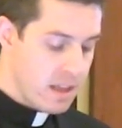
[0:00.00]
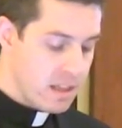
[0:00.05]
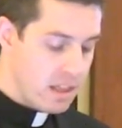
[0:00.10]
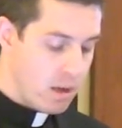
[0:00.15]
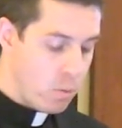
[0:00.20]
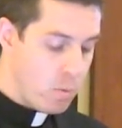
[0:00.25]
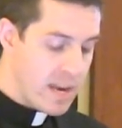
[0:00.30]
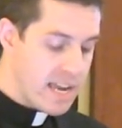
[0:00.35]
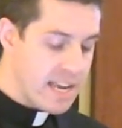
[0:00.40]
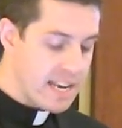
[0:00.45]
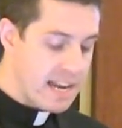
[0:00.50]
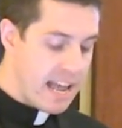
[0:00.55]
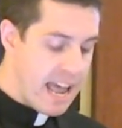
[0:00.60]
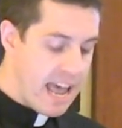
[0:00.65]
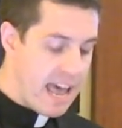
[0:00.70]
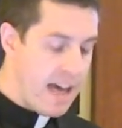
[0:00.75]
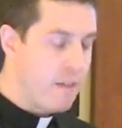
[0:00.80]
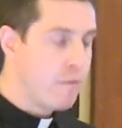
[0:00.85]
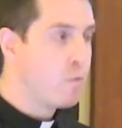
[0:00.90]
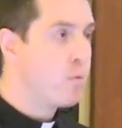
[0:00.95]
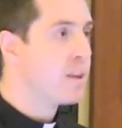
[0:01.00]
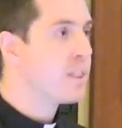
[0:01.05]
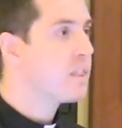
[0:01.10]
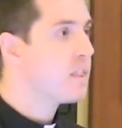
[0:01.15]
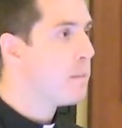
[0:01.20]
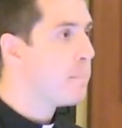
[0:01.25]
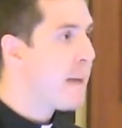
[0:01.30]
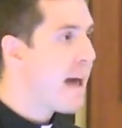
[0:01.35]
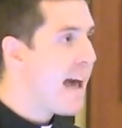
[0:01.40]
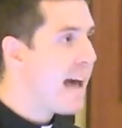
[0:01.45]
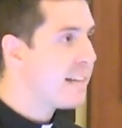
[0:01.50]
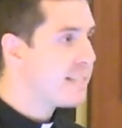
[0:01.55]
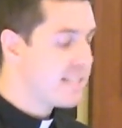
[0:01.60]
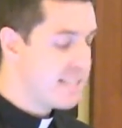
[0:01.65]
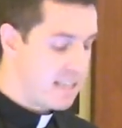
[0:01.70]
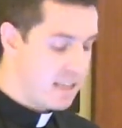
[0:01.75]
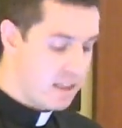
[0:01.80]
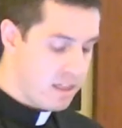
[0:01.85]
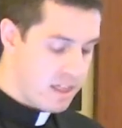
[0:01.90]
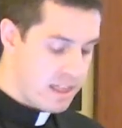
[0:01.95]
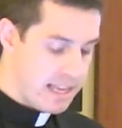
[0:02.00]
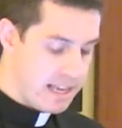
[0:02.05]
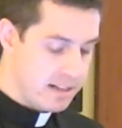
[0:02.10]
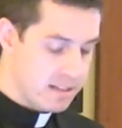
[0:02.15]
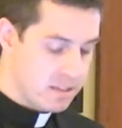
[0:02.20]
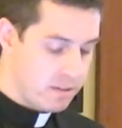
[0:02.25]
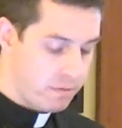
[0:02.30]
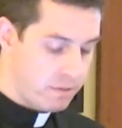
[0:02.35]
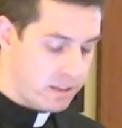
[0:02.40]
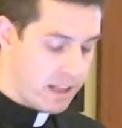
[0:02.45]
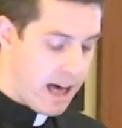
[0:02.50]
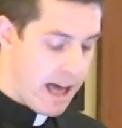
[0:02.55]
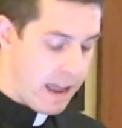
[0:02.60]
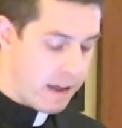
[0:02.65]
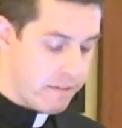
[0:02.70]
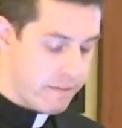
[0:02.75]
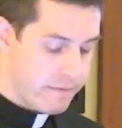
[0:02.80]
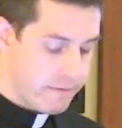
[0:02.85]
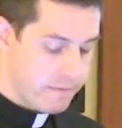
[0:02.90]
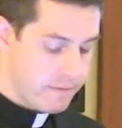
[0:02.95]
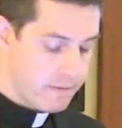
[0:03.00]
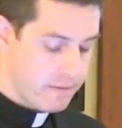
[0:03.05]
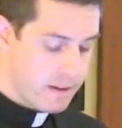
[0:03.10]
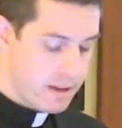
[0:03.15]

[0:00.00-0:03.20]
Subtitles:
that we can have with the passing things of life.